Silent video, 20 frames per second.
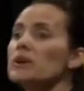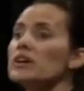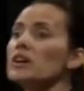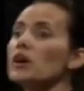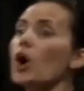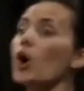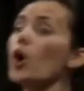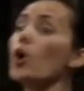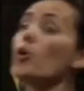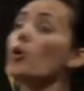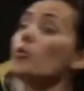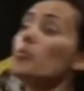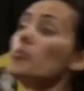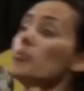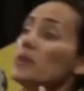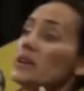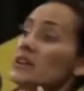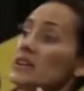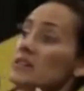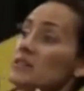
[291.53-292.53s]
Be
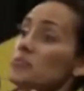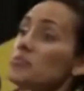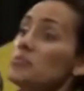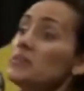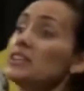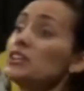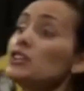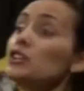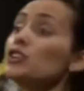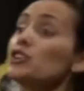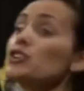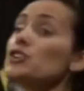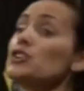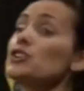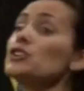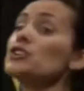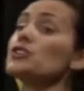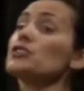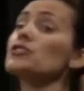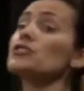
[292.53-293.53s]
open, be
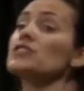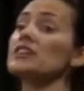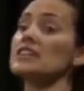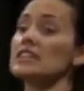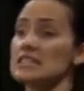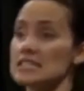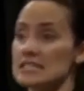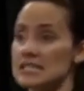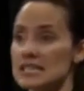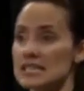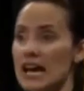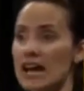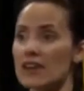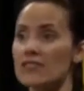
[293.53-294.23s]
curious,